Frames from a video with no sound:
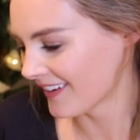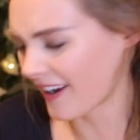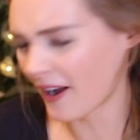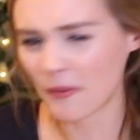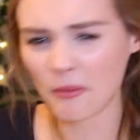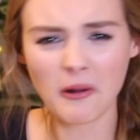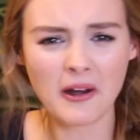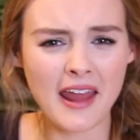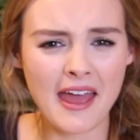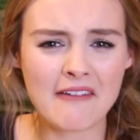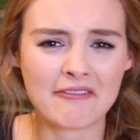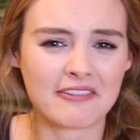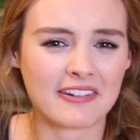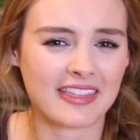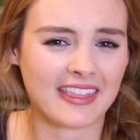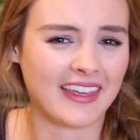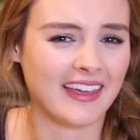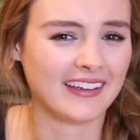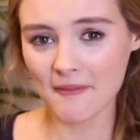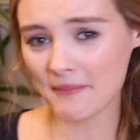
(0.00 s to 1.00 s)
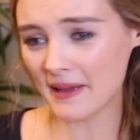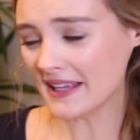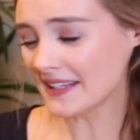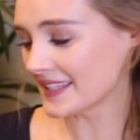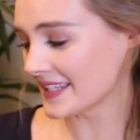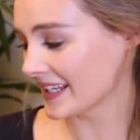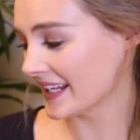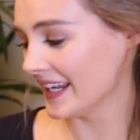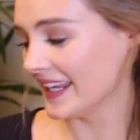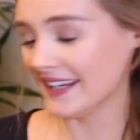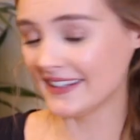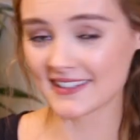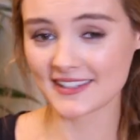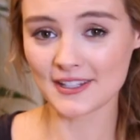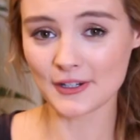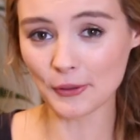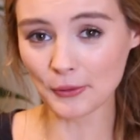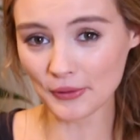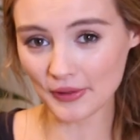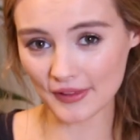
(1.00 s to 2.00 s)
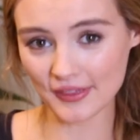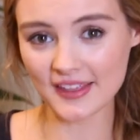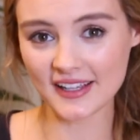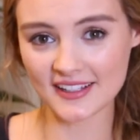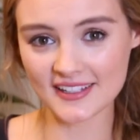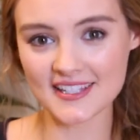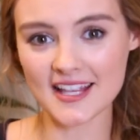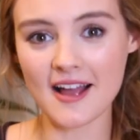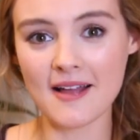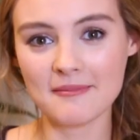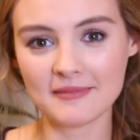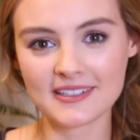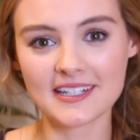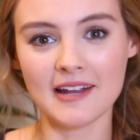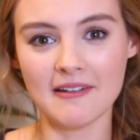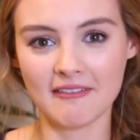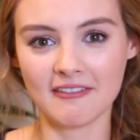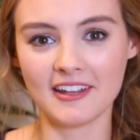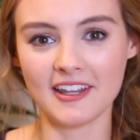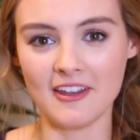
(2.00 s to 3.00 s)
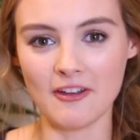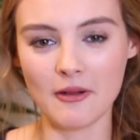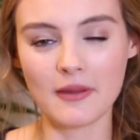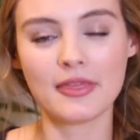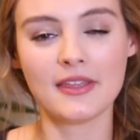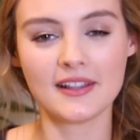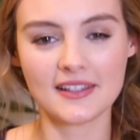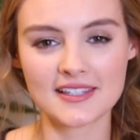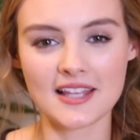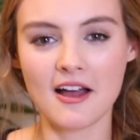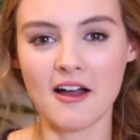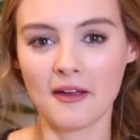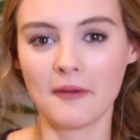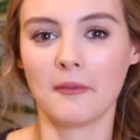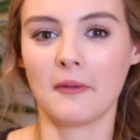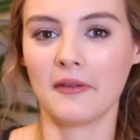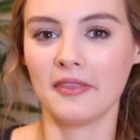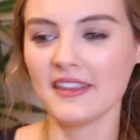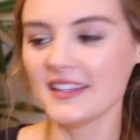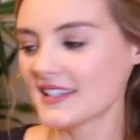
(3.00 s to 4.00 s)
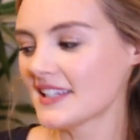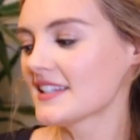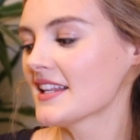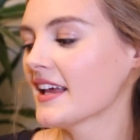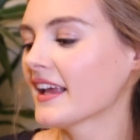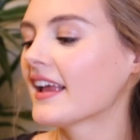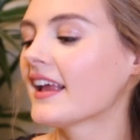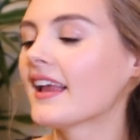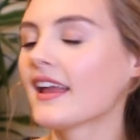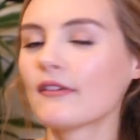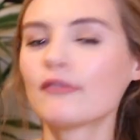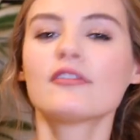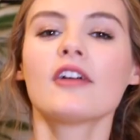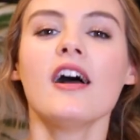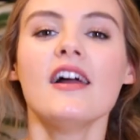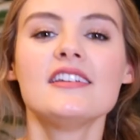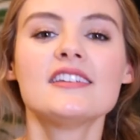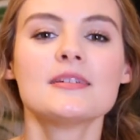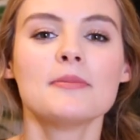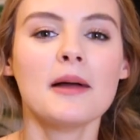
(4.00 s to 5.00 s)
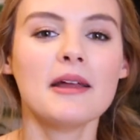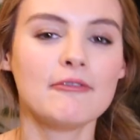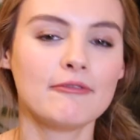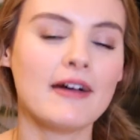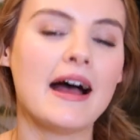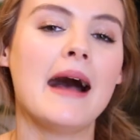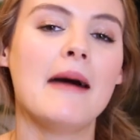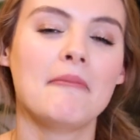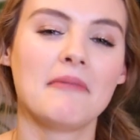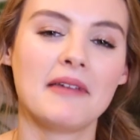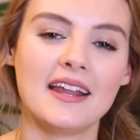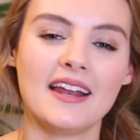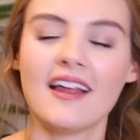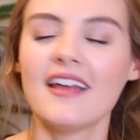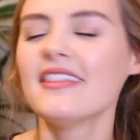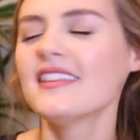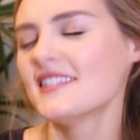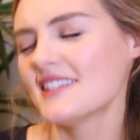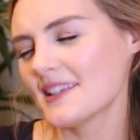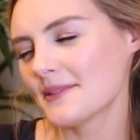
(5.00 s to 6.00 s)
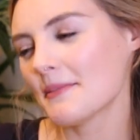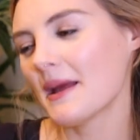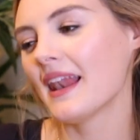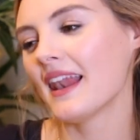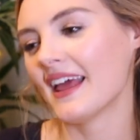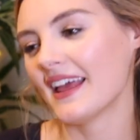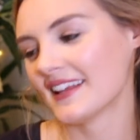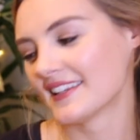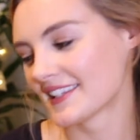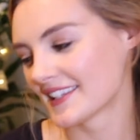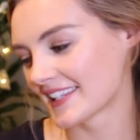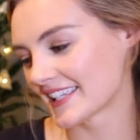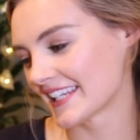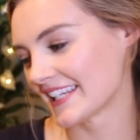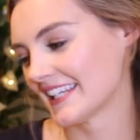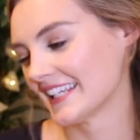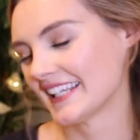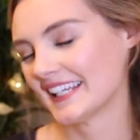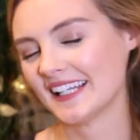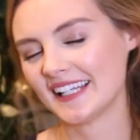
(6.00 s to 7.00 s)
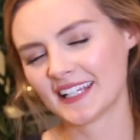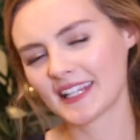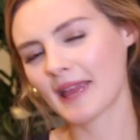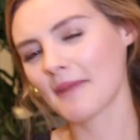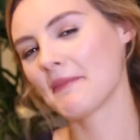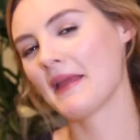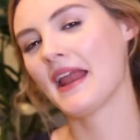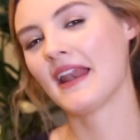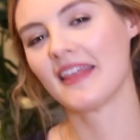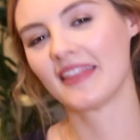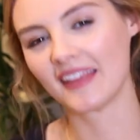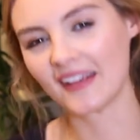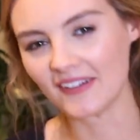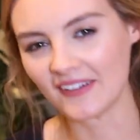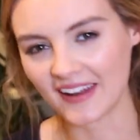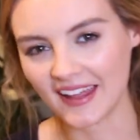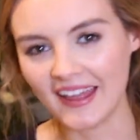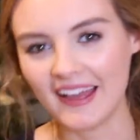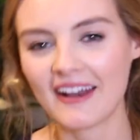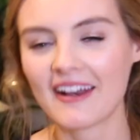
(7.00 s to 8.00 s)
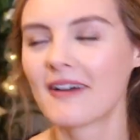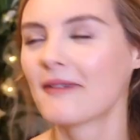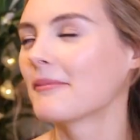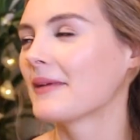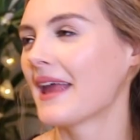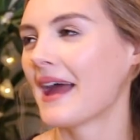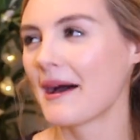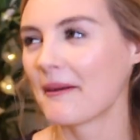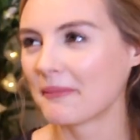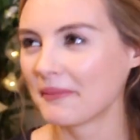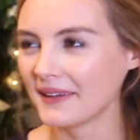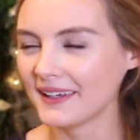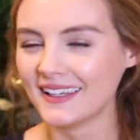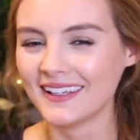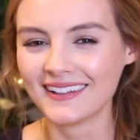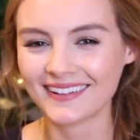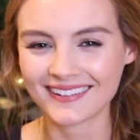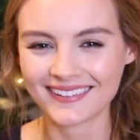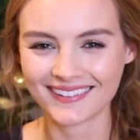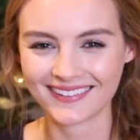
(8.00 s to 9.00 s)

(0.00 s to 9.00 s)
I want everything. Basically, just all the things that I'm showing you are things that I want. This is like a gift guide to my family. Like, this is my list. Get me anything on here and I'll be happy.